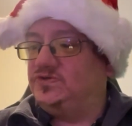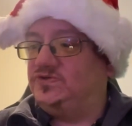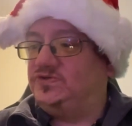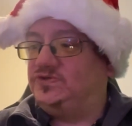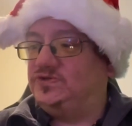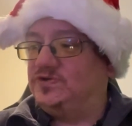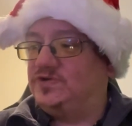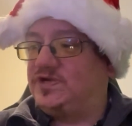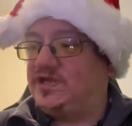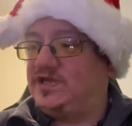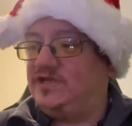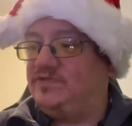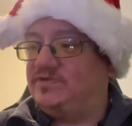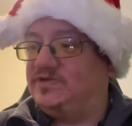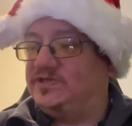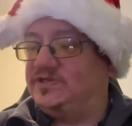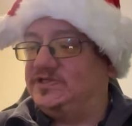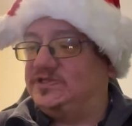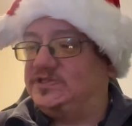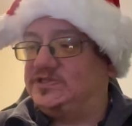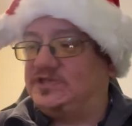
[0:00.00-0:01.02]
ducky
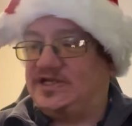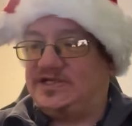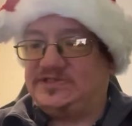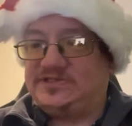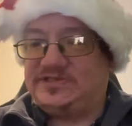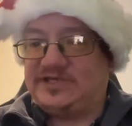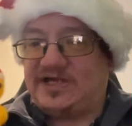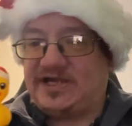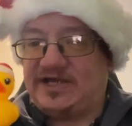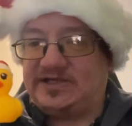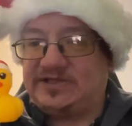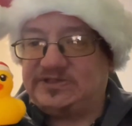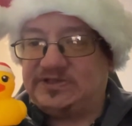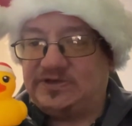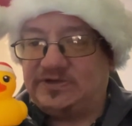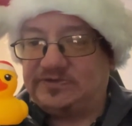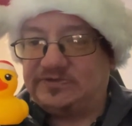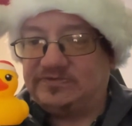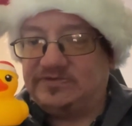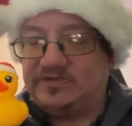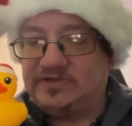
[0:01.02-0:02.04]
with a Santa hat
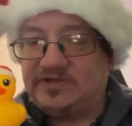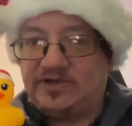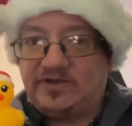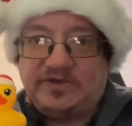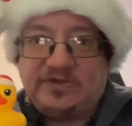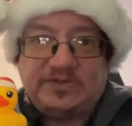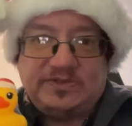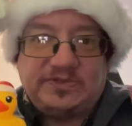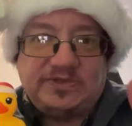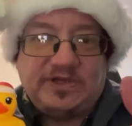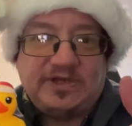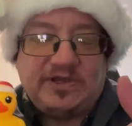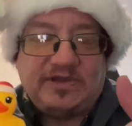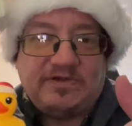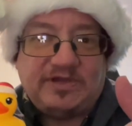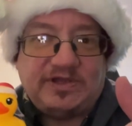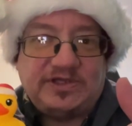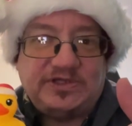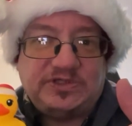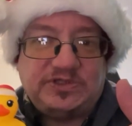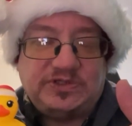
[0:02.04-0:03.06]
on. Hopefully you
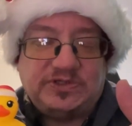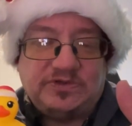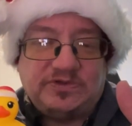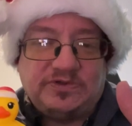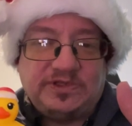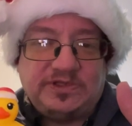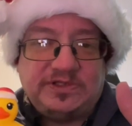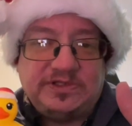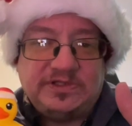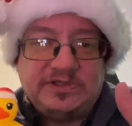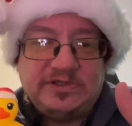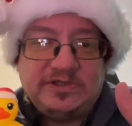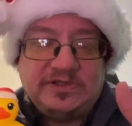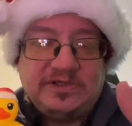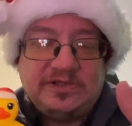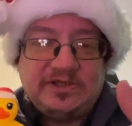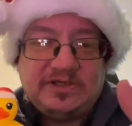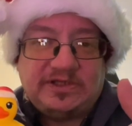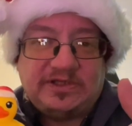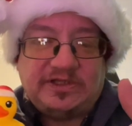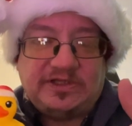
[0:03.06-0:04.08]
enjoyed
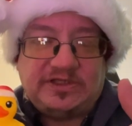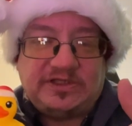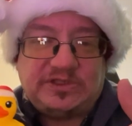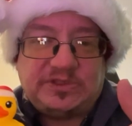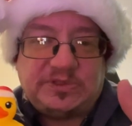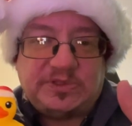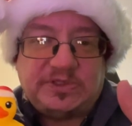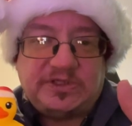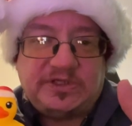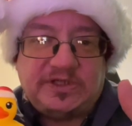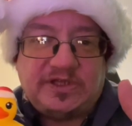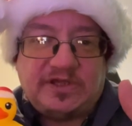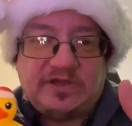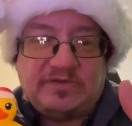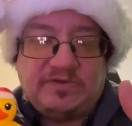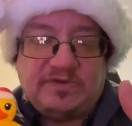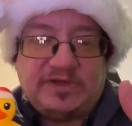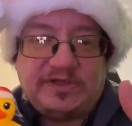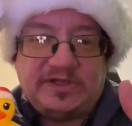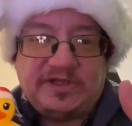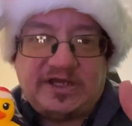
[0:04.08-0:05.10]
this
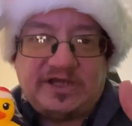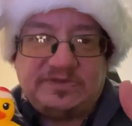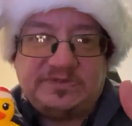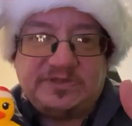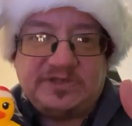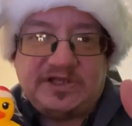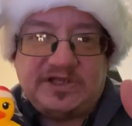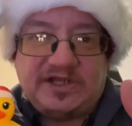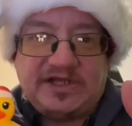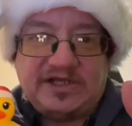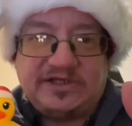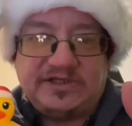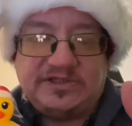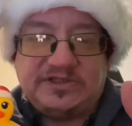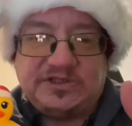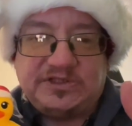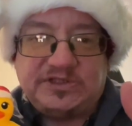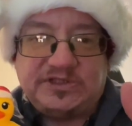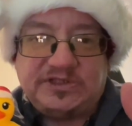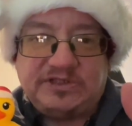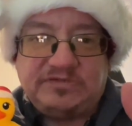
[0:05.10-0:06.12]
video in the Advent
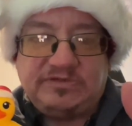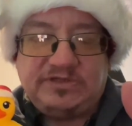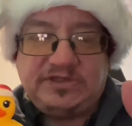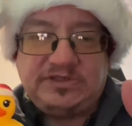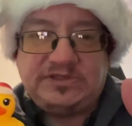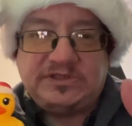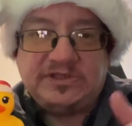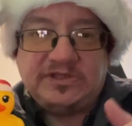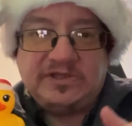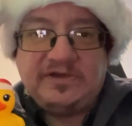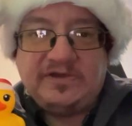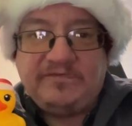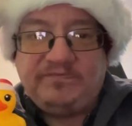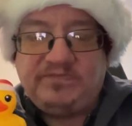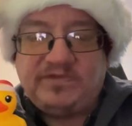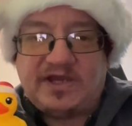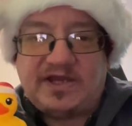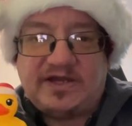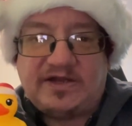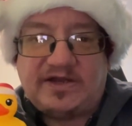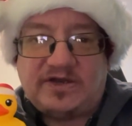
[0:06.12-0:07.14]
Calendar series
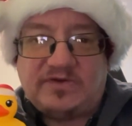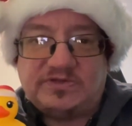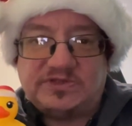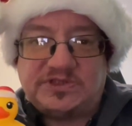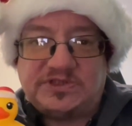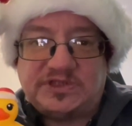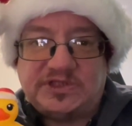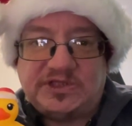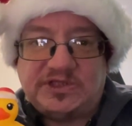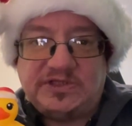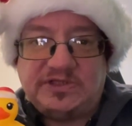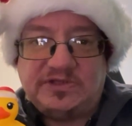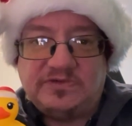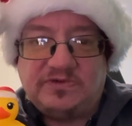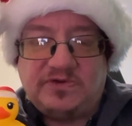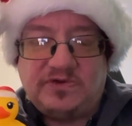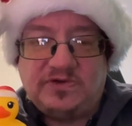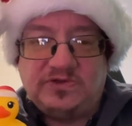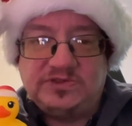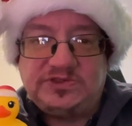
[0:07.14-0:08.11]
and I'll see you all